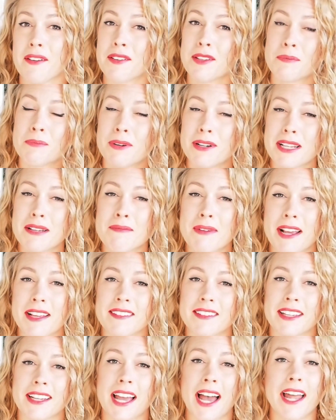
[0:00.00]
It was pretty
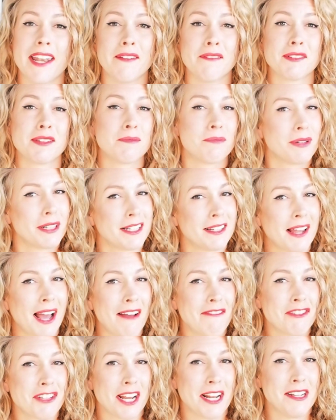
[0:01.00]
amazing and it was a pretty
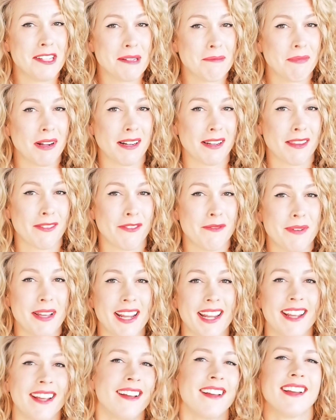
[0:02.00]
life changing month for
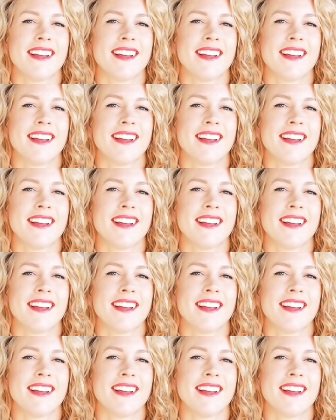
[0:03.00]
me.